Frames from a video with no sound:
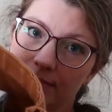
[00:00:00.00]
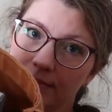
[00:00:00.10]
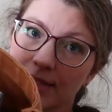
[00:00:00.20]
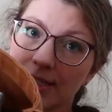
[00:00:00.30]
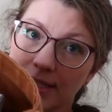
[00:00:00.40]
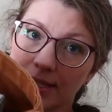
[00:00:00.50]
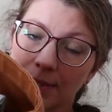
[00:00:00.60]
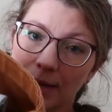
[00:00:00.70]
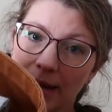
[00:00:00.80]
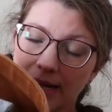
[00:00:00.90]
this is
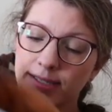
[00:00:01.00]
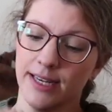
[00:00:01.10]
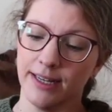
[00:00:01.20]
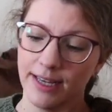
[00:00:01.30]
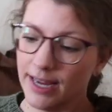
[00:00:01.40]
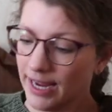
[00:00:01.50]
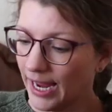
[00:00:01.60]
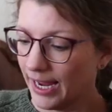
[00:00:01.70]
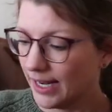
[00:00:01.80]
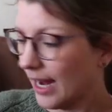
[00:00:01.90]
my basket.
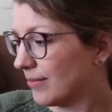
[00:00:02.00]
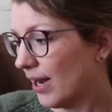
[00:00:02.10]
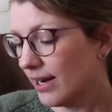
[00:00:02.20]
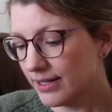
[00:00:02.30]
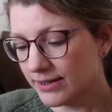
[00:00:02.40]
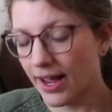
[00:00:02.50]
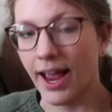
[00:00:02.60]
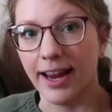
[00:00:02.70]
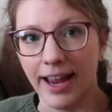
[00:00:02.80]
And I'm not gonna lie,